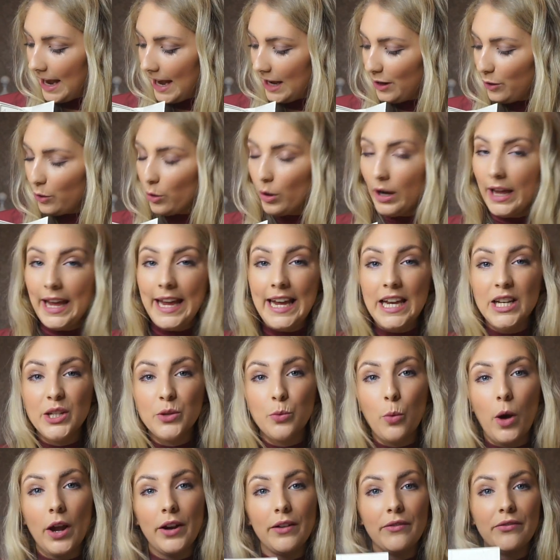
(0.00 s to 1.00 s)
you've got each
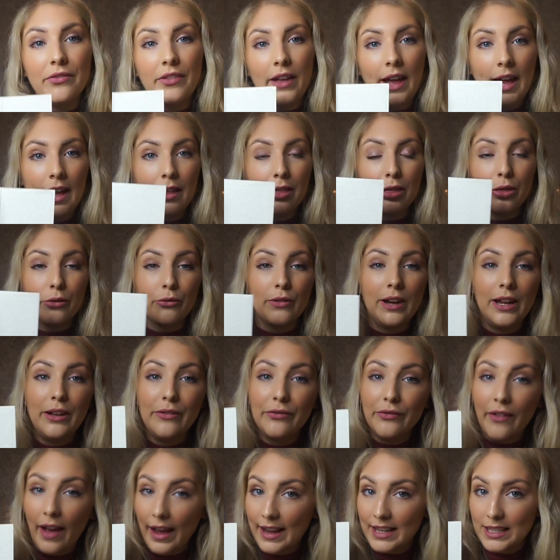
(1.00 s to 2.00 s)
one of their 3
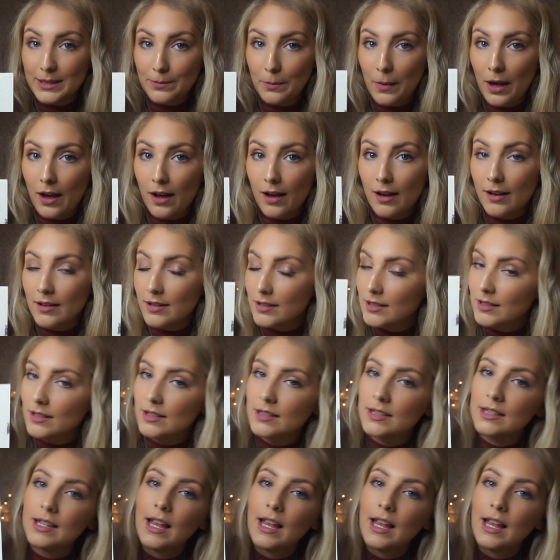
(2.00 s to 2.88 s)
face masks,